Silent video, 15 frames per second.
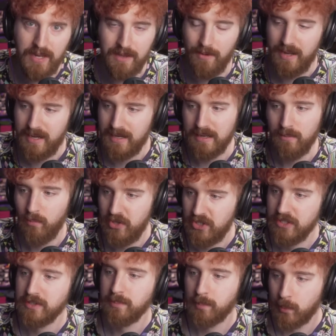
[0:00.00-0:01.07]
editing, which
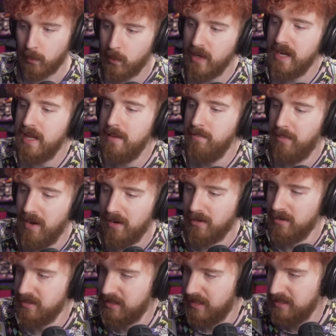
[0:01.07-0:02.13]
is pretty
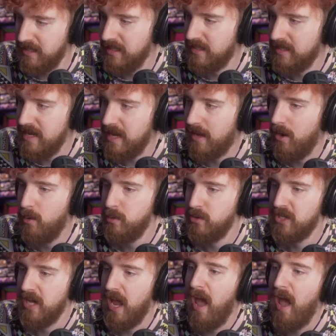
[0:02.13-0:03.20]
bonkers because it
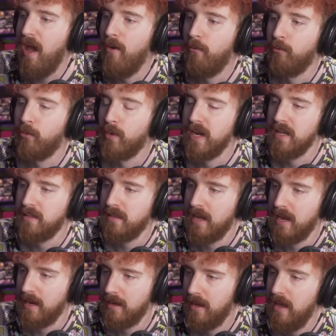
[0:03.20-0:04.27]
decodes
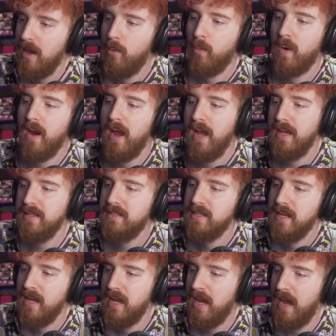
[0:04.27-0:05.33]
everything. Whereas
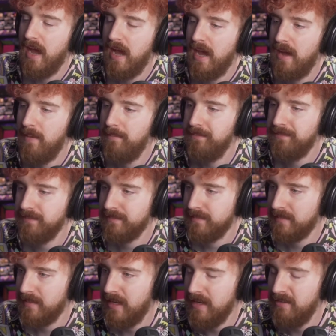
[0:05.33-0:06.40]

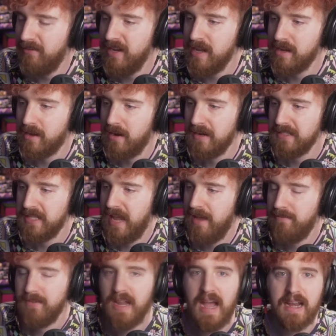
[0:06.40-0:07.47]
NVIDIA cards
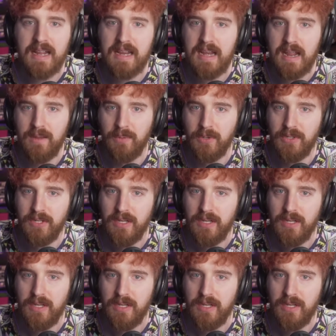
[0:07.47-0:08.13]
have not enabled